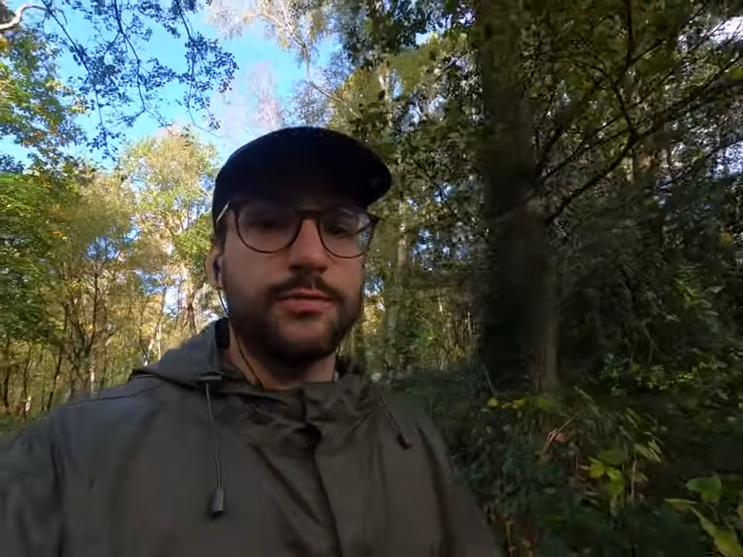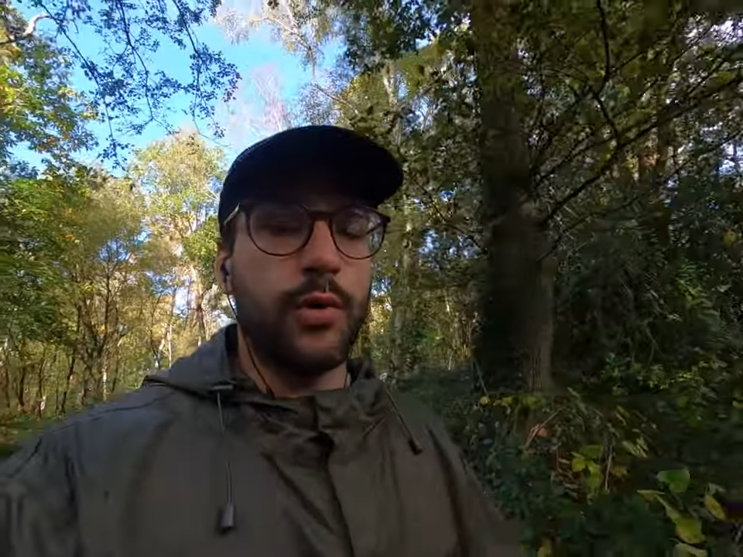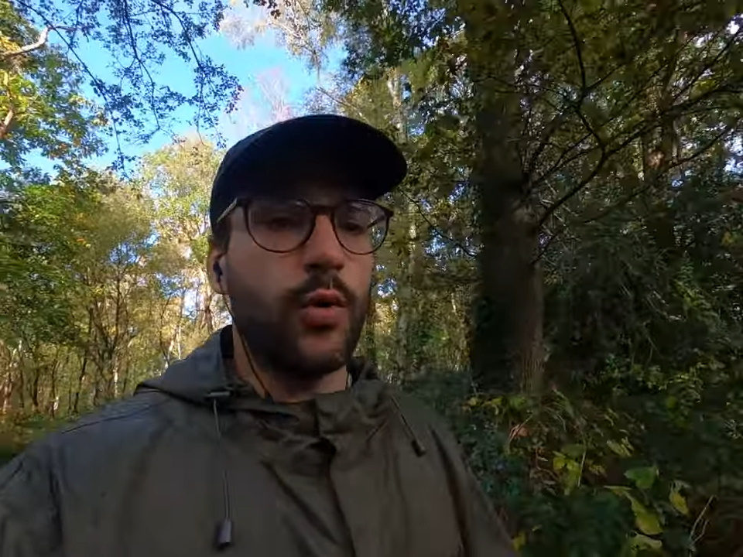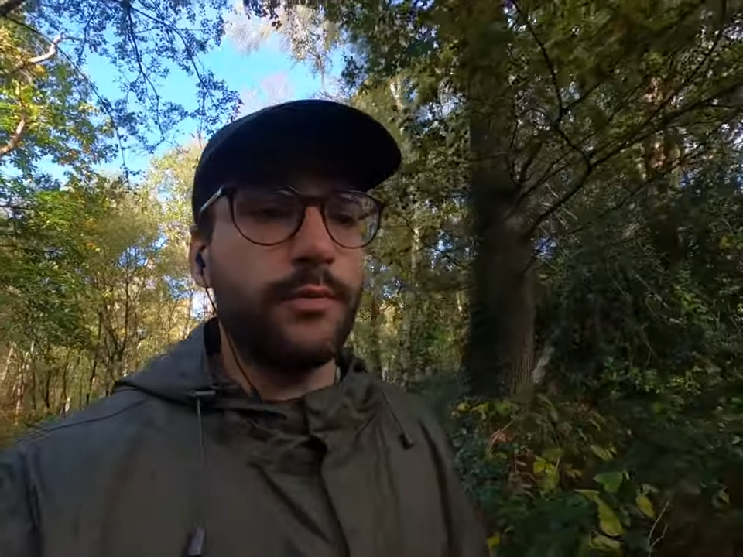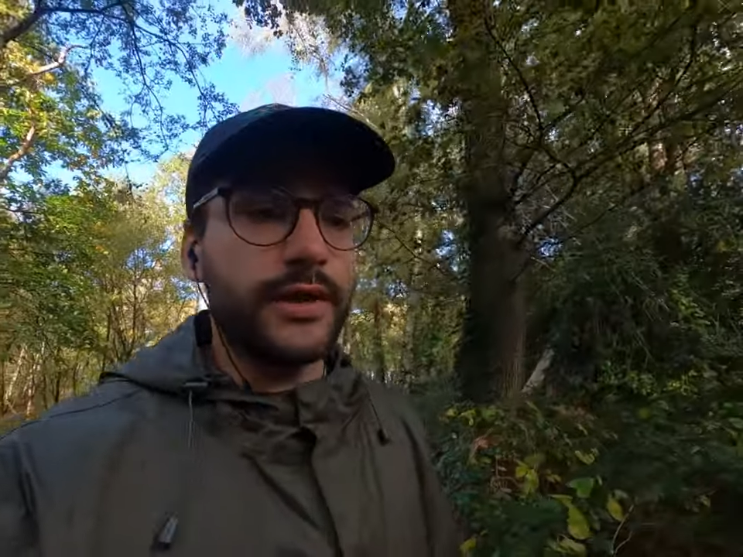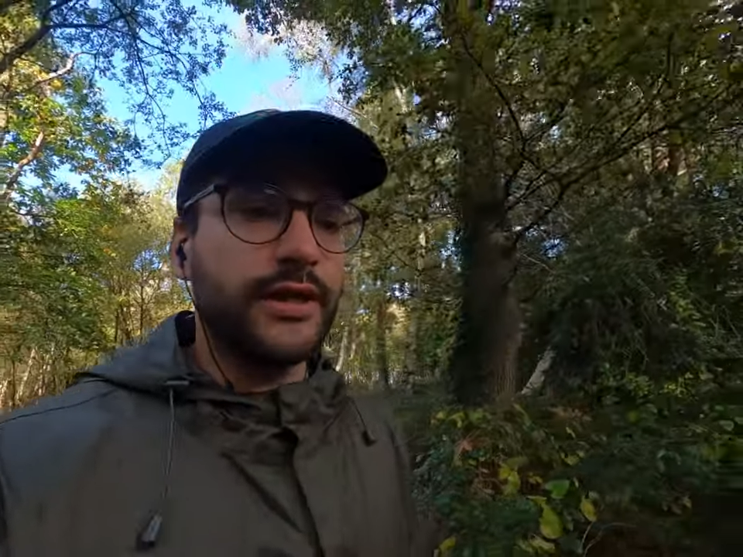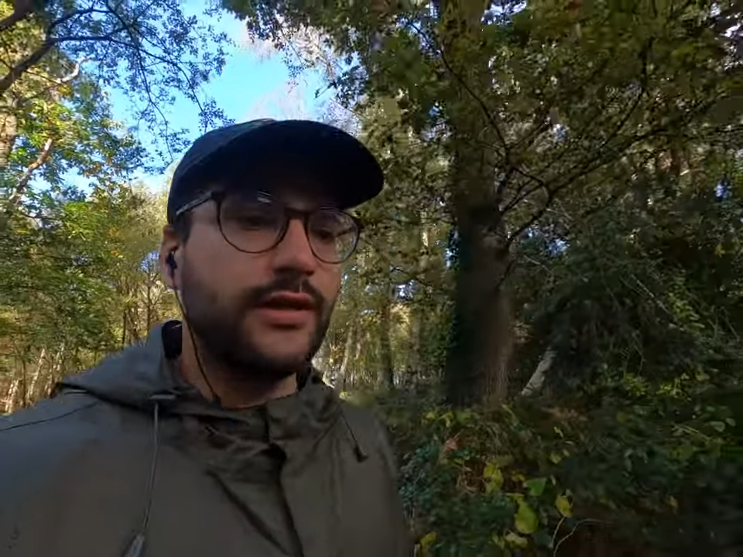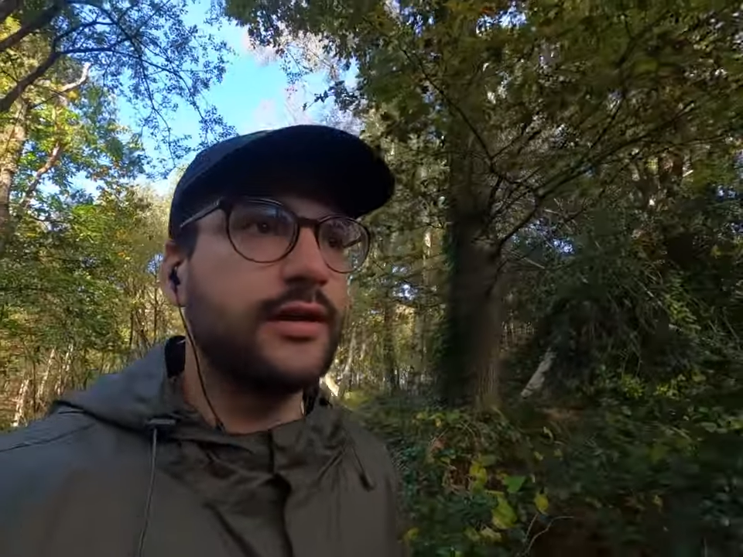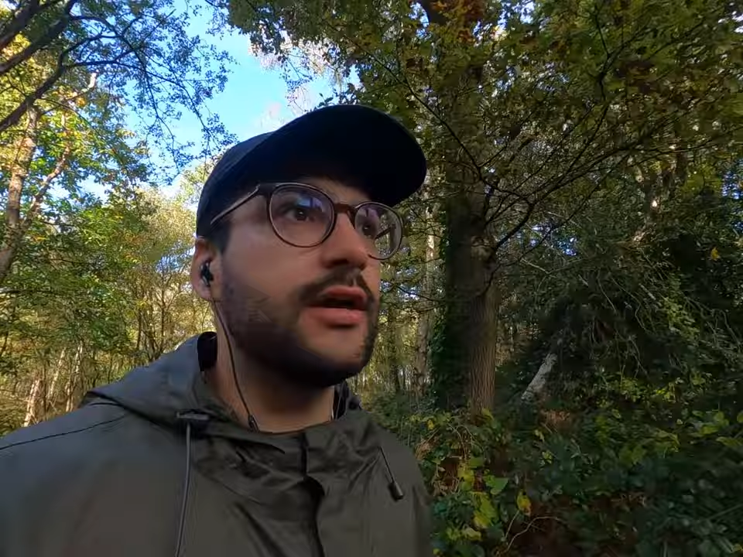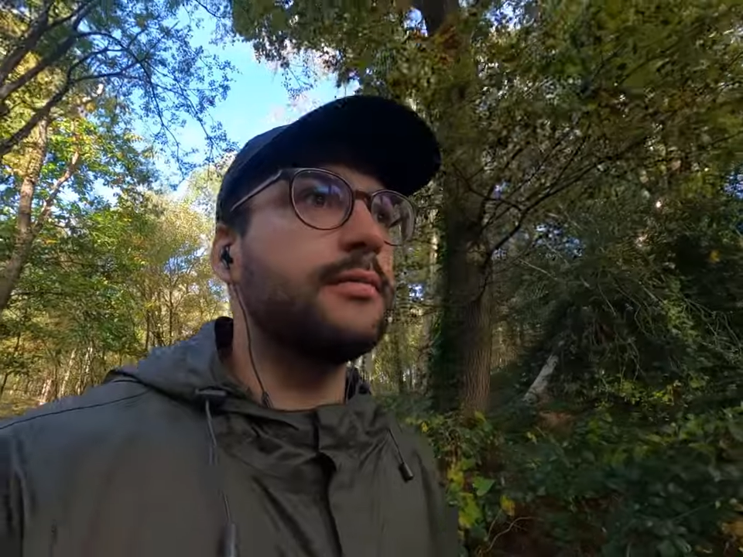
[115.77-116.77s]
support
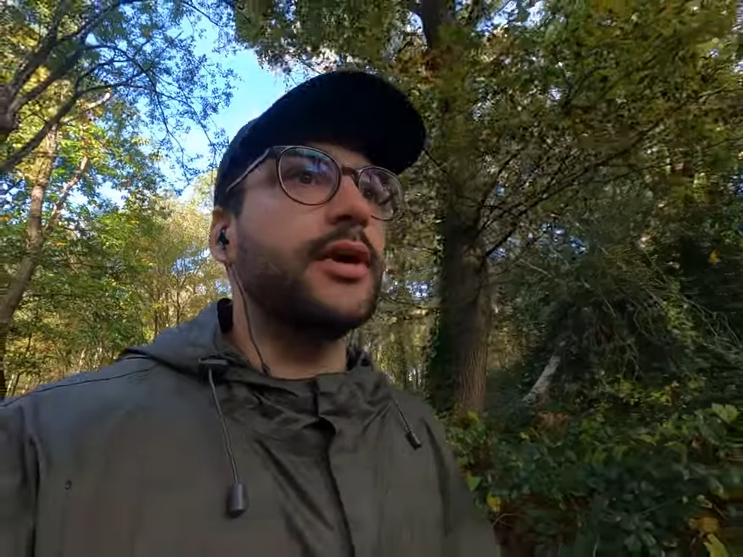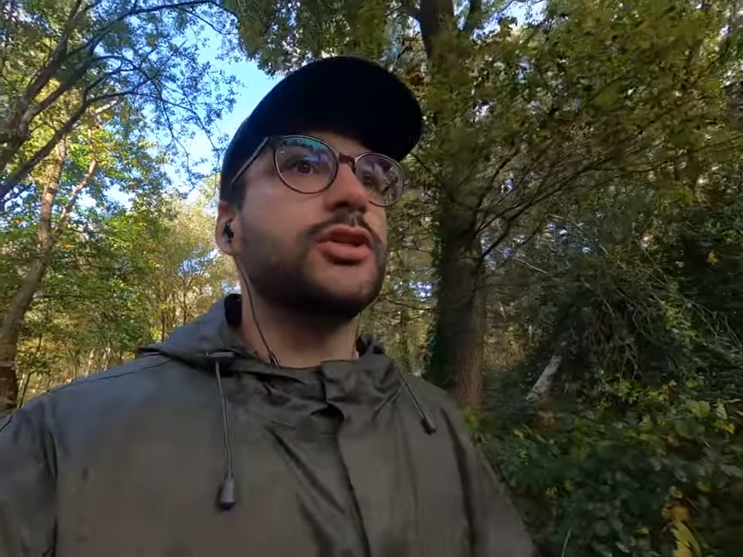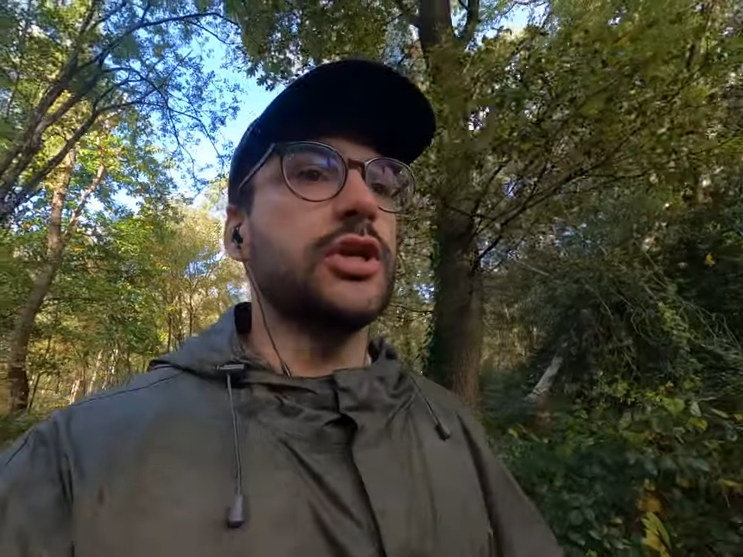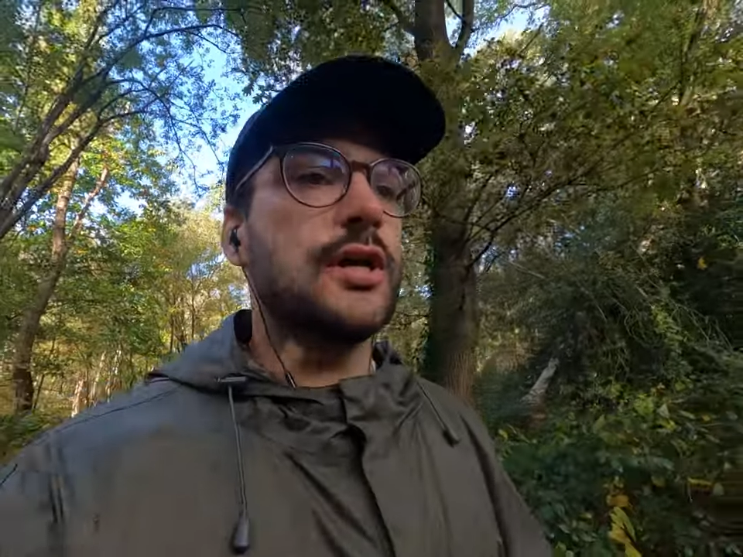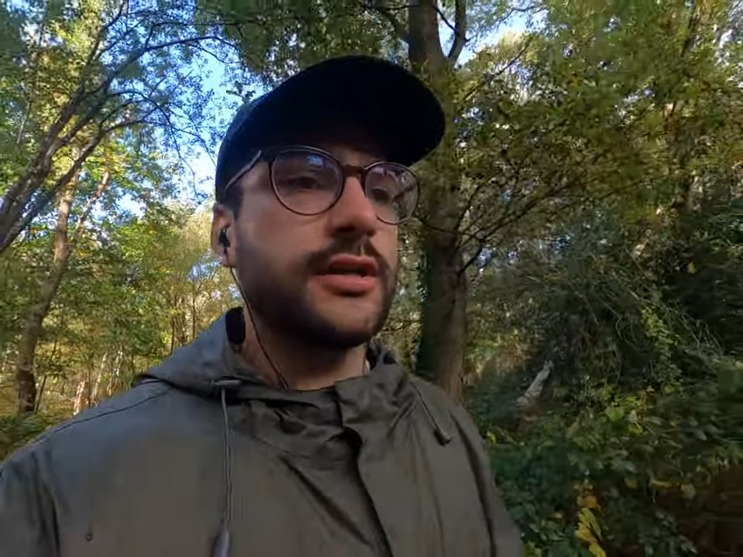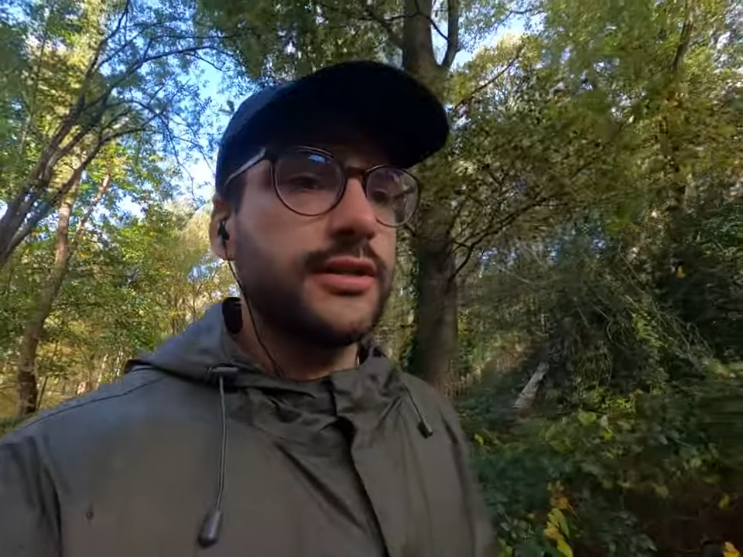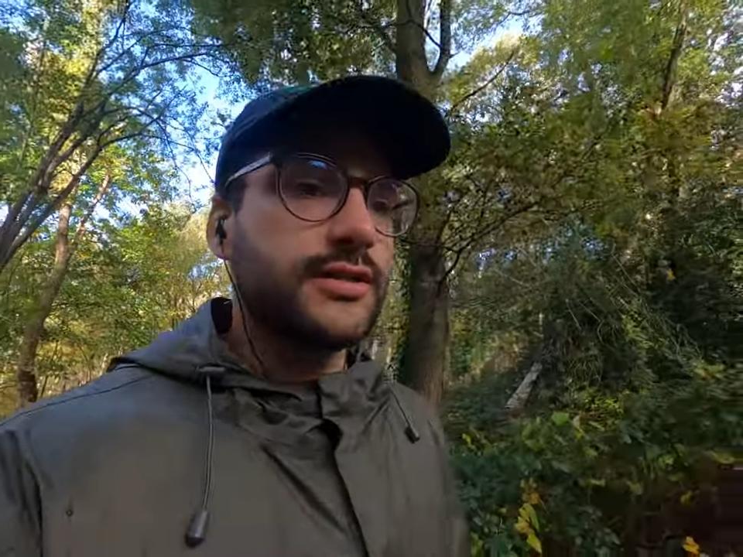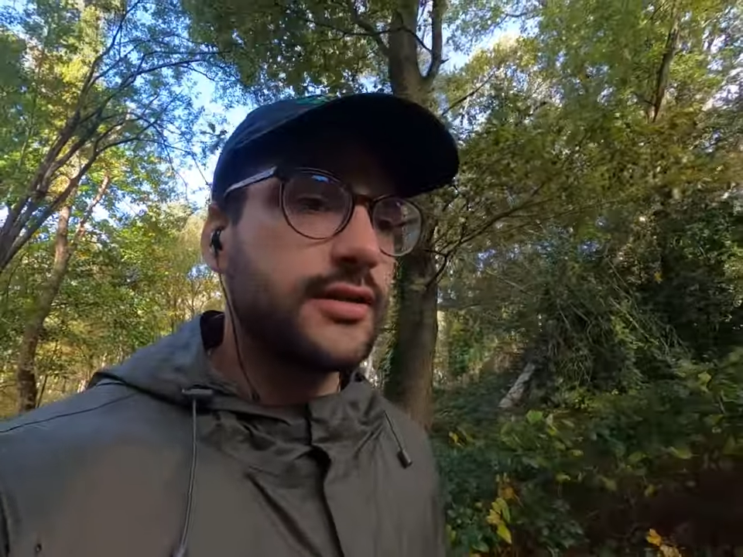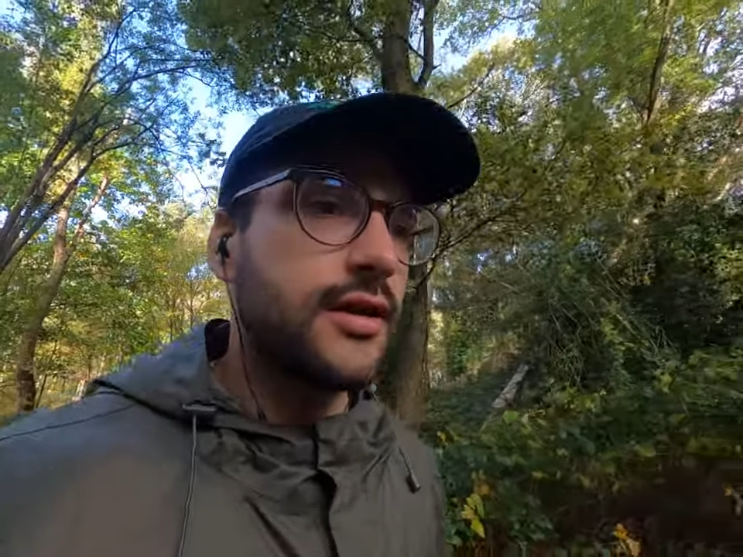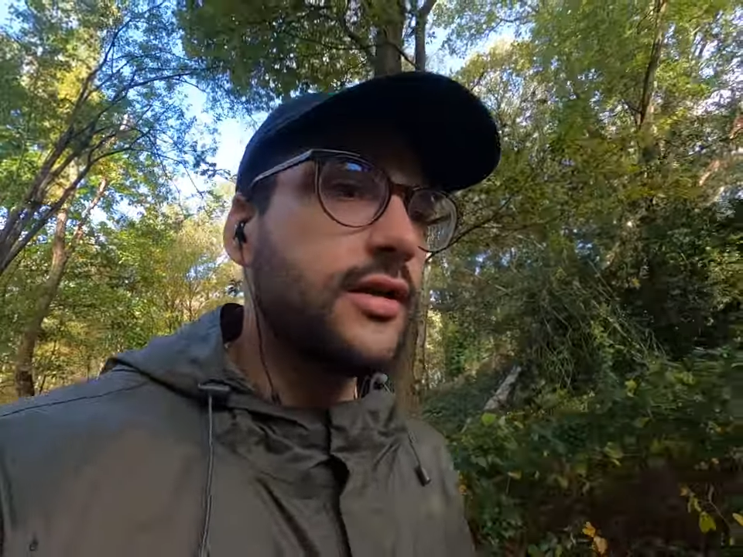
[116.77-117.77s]
me in my
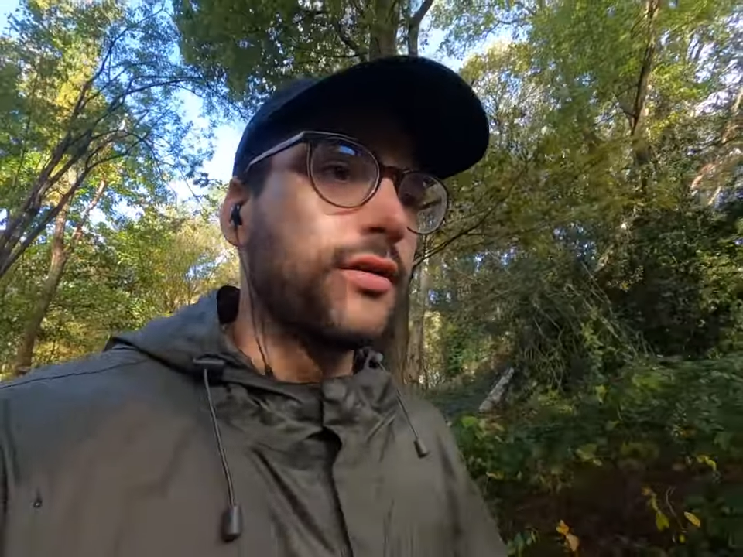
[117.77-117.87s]
journeys,